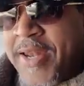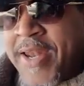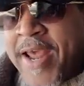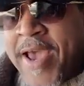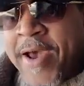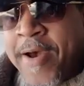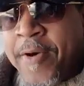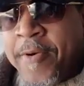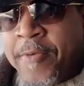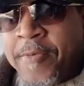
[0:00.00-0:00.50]

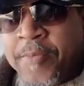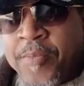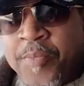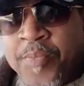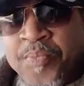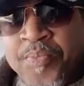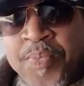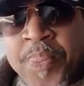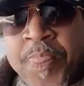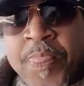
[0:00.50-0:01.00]
Now,
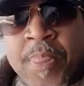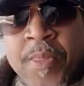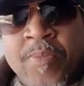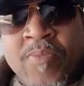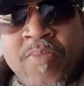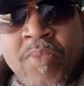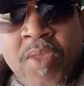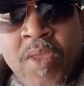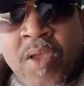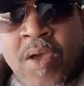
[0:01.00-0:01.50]

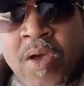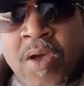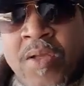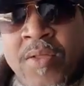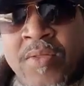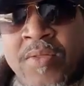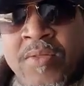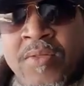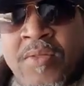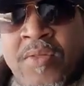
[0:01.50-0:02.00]

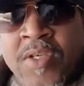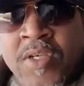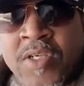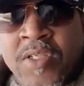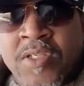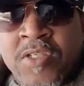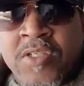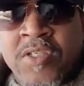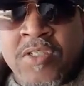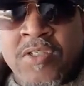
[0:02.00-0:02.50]

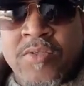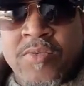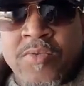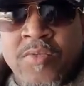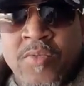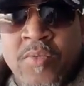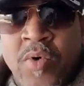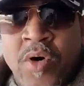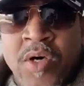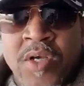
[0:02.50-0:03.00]
this
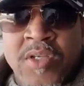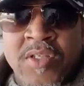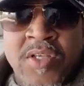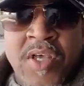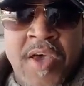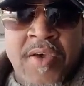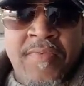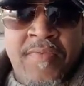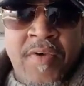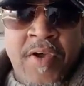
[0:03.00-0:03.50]
was
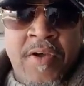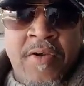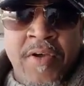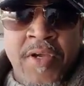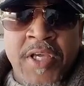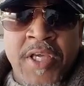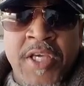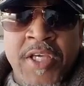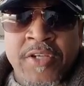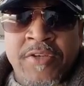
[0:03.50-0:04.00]
a
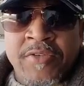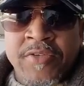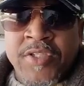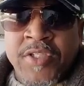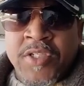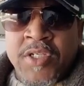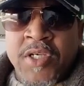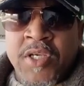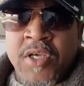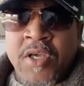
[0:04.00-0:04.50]
very
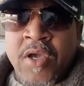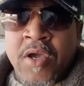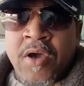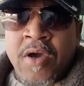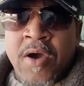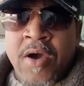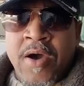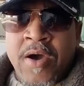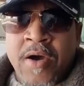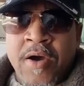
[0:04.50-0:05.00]

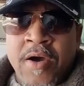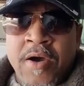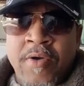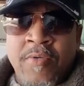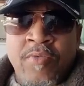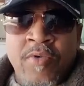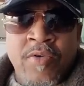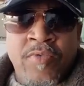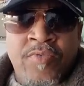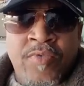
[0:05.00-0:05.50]
interesting
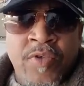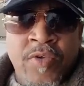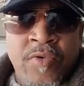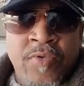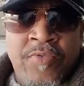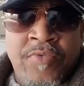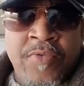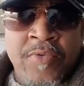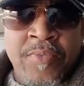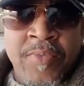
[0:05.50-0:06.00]
review
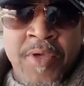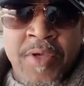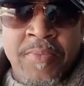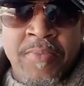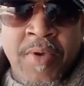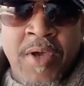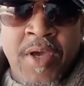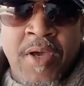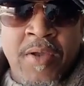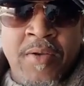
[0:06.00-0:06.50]
for me,
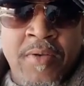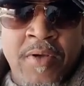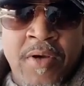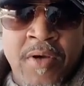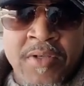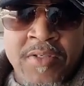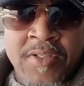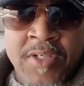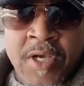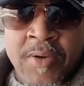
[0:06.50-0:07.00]

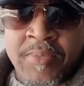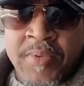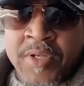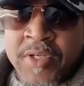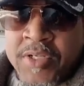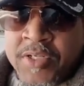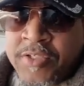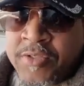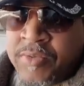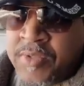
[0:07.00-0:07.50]
man,
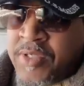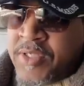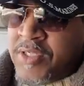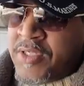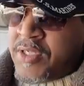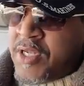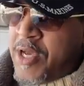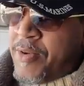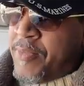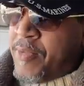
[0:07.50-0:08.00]
sampling this one this
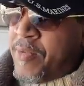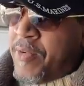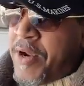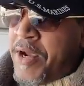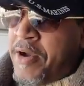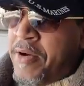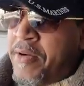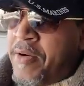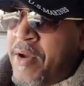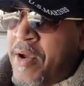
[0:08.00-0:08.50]
time
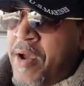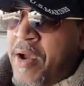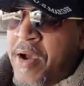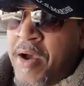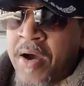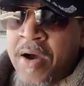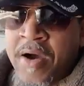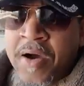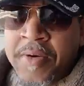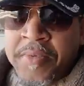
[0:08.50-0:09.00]
around.
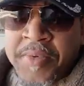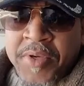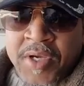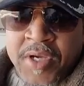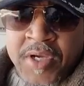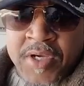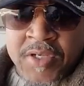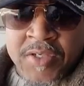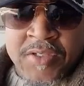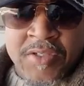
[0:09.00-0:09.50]

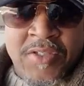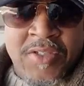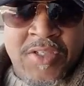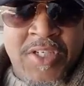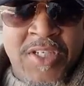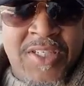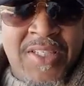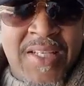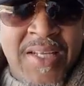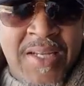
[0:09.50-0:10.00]
Because
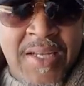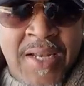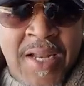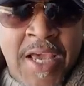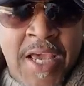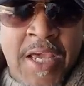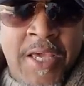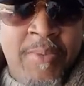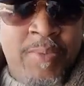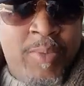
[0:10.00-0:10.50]
just the
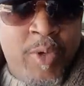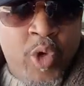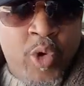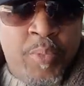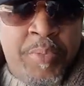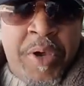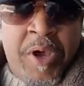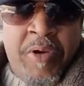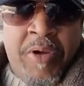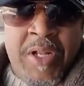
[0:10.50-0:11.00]
name,
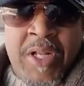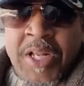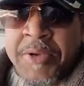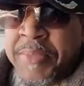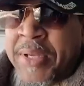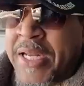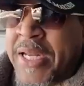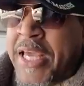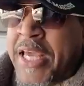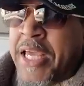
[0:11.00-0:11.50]
Blueberry
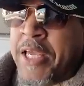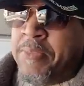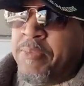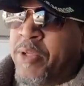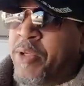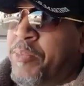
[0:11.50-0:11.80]
Lemonade.